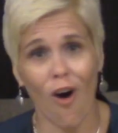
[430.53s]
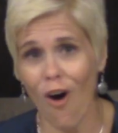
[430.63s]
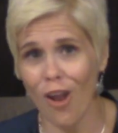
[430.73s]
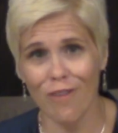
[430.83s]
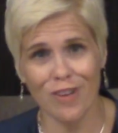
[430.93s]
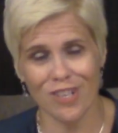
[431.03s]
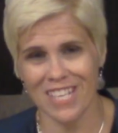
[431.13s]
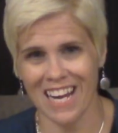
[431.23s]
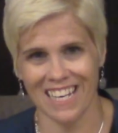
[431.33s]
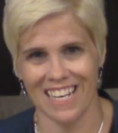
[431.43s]
all of your
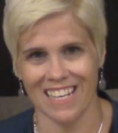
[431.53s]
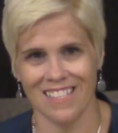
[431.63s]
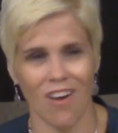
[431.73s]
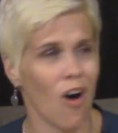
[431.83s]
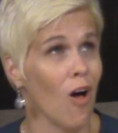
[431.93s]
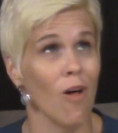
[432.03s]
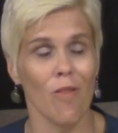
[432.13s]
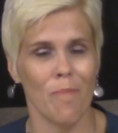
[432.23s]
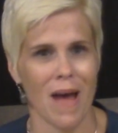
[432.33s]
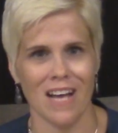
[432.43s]
techniques, all
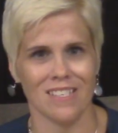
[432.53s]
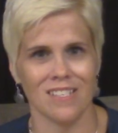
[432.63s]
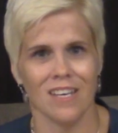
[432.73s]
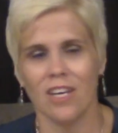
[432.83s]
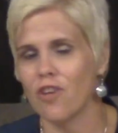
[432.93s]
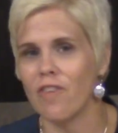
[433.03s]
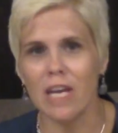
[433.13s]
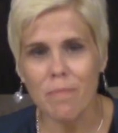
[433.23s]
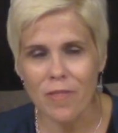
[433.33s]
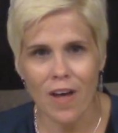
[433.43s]
the best, you've
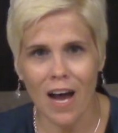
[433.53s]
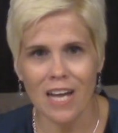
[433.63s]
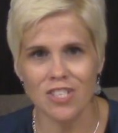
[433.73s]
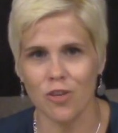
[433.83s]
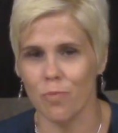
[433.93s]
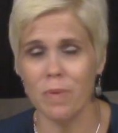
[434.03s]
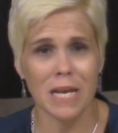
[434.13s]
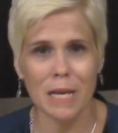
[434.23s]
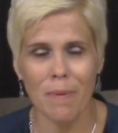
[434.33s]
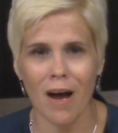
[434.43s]
empathized, you're
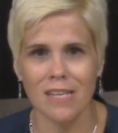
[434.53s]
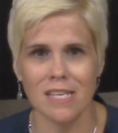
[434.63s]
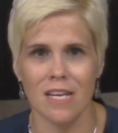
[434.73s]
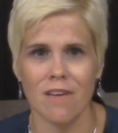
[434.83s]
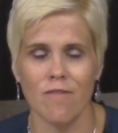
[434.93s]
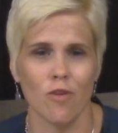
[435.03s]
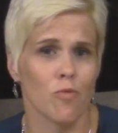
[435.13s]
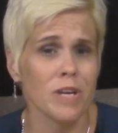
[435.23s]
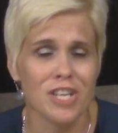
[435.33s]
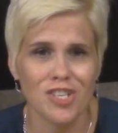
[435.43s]
being positive, you're
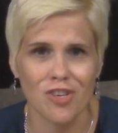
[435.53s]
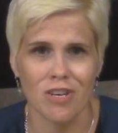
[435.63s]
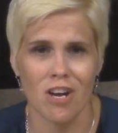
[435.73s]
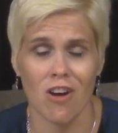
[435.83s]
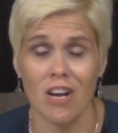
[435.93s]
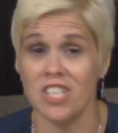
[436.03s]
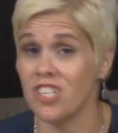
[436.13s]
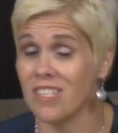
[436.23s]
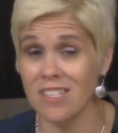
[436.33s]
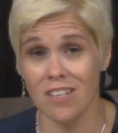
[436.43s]
reassuring her, and she
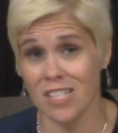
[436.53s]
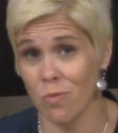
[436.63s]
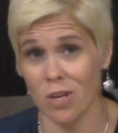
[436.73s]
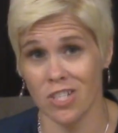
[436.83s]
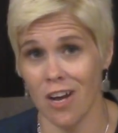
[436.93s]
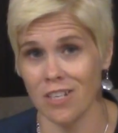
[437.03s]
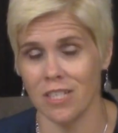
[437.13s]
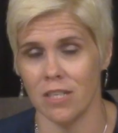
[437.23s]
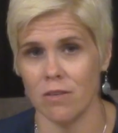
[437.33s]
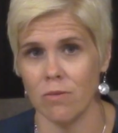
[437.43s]
still doesn't want to talk
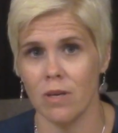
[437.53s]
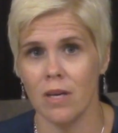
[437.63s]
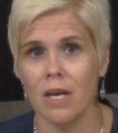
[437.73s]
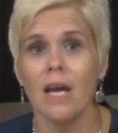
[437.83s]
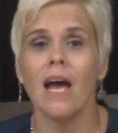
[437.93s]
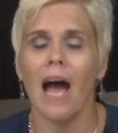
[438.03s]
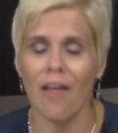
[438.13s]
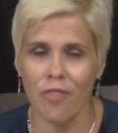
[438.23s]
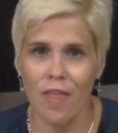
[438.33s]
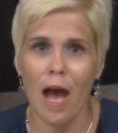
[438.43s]
to you,
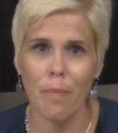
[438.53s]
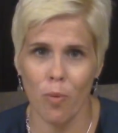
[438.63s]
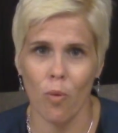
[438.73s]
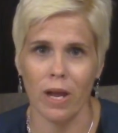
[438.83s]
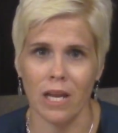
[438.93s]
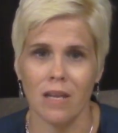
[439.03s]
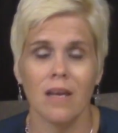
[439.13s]
at that point,